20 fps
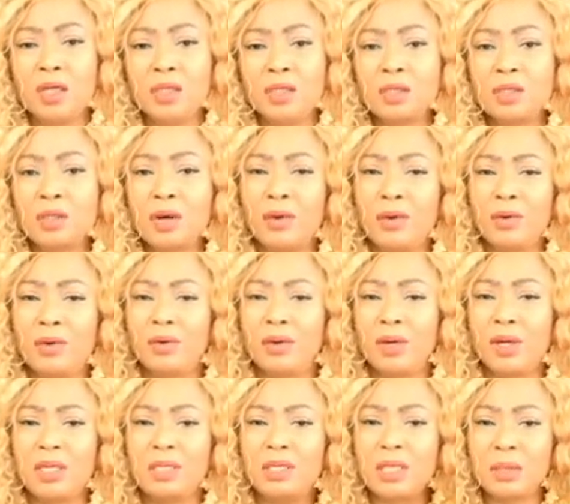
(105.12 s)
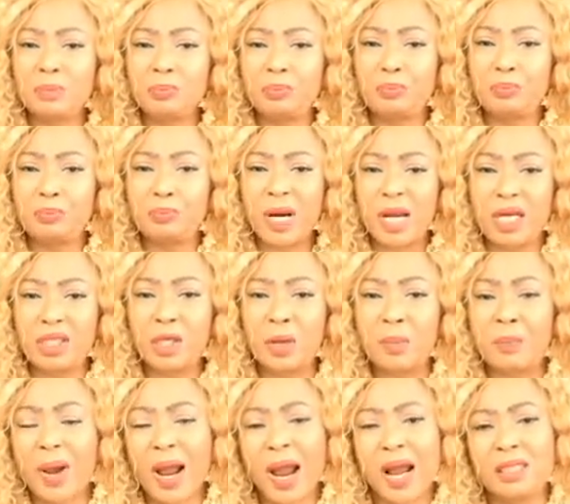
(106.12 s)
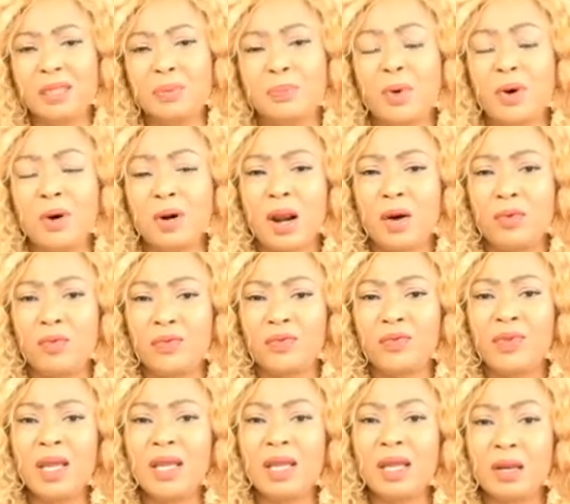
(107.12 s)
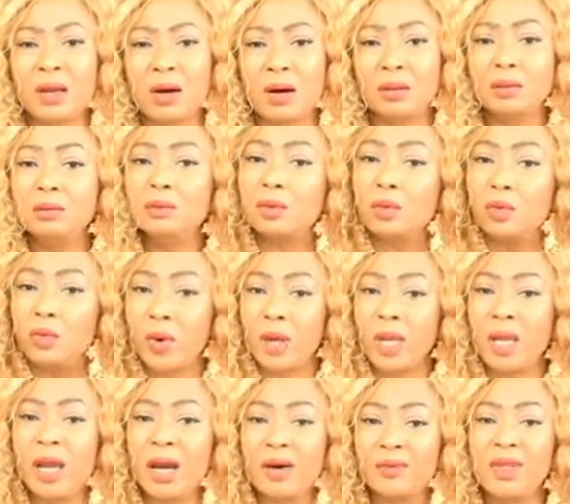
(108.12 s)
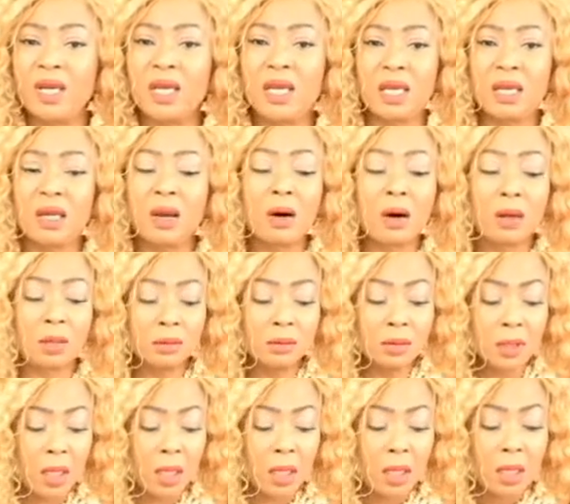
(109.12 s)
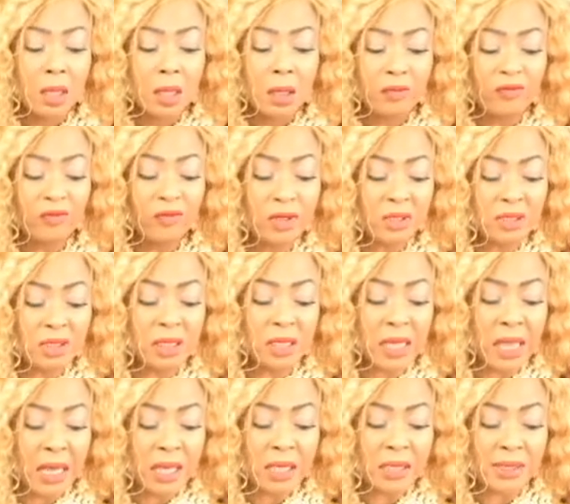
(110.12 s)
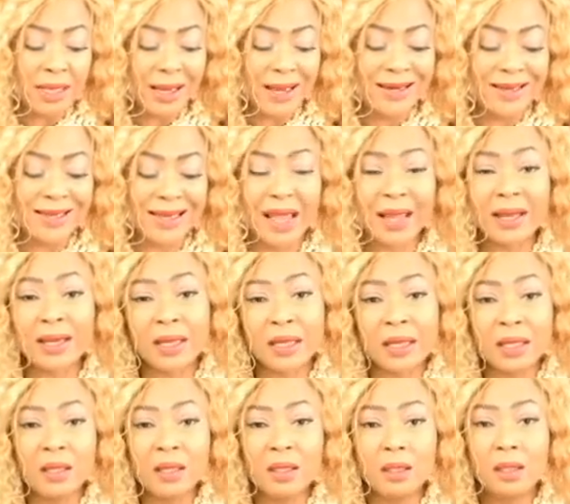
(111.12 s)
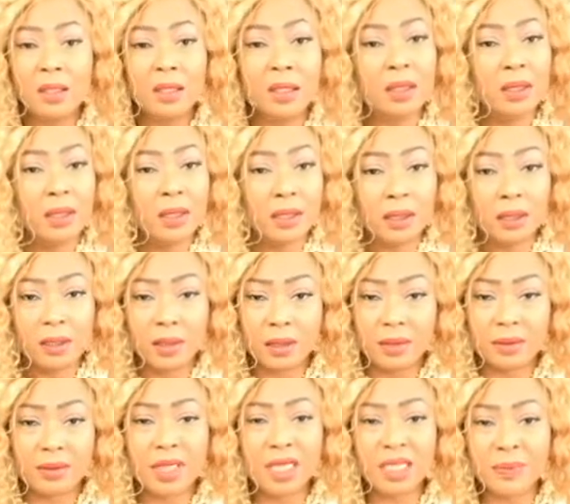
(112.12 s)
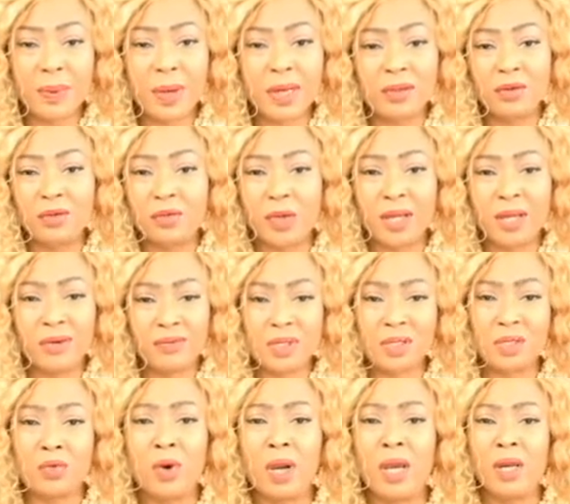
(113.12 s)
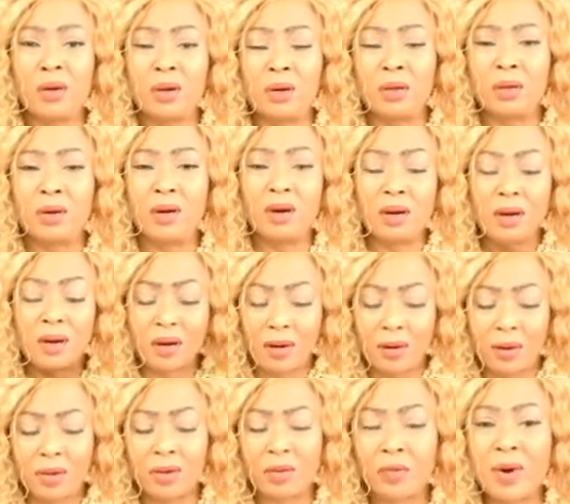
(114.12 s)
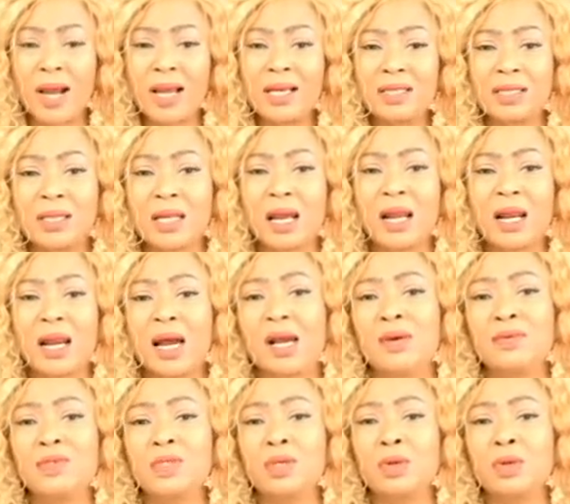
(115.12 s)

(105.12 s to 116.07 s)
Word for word: So it's a pressure-packed program we've taken on. We have taken it on 40 days daily, irrespective of whatever's going on otherwise in our lives.